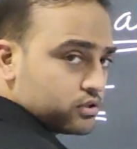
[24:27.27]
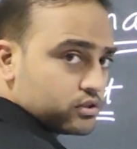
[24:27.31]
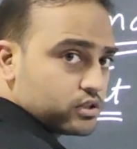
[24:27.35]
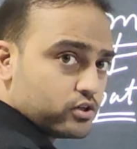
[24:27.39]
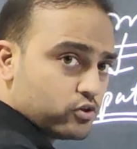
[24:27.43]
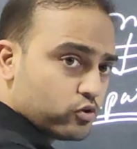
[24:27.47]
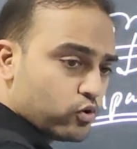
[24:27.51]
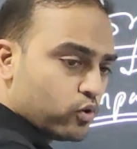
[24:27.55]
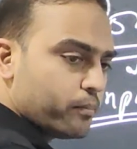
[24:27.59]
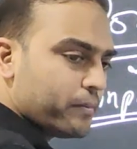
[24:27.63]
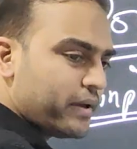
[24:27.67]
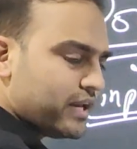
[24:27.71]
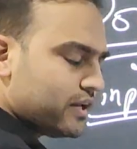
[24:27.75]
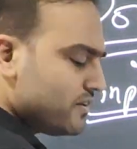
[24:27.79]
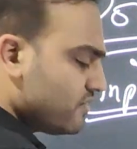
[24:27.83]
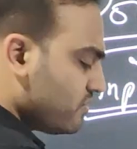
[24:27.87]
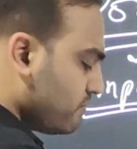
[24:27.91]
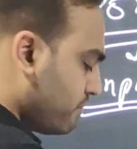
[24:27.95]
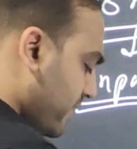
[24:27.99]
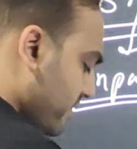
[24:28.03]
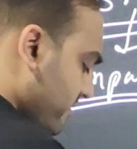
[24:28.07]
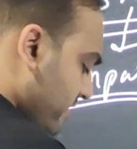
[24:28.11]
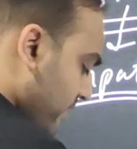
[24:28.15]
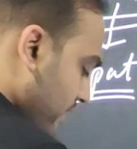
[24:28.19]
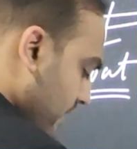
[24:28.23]
the domain
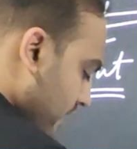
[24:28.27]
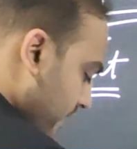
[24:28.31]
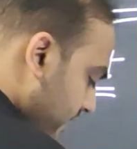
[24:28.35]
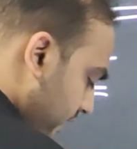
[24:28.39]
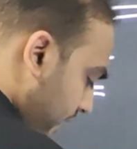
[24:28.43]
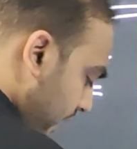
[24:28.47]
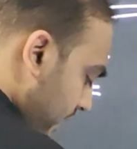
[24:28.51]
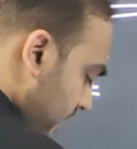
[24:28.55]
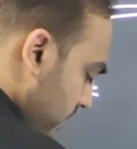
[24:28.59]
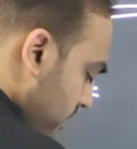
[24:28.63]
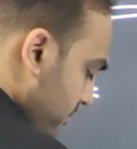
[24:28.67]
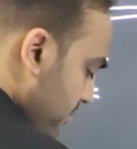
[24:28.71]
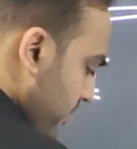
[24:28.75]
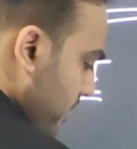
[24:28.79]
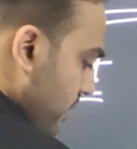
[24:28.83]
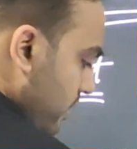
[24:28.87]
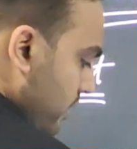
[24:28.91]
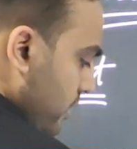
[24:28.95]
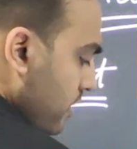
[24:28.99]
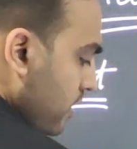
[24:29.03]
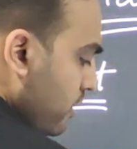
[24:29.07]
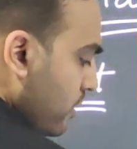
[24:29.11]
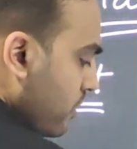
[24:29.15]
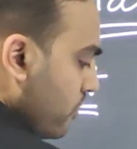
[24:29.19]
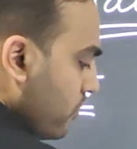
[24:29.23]
is basically telling
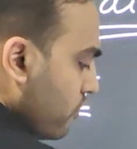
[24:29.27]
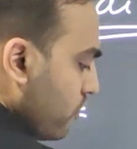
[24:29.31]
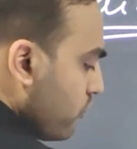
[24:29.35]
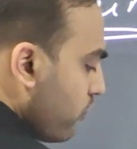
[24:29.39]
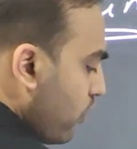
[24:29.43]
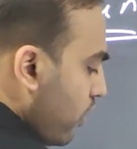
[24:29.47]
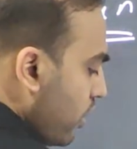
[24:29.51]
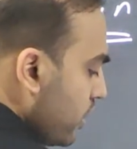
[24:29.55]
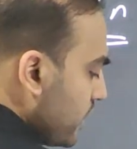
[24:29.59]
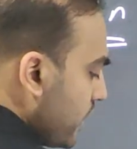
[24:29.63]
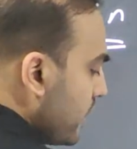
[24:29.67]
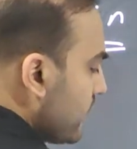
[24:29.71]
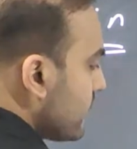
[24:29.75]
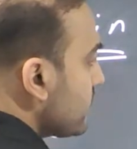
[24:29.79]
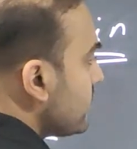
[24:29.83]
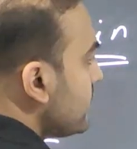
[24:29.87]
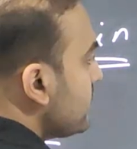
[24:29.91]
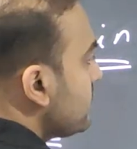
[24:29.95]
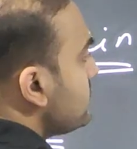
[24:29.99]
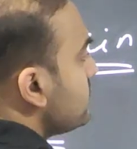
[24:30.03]
me what are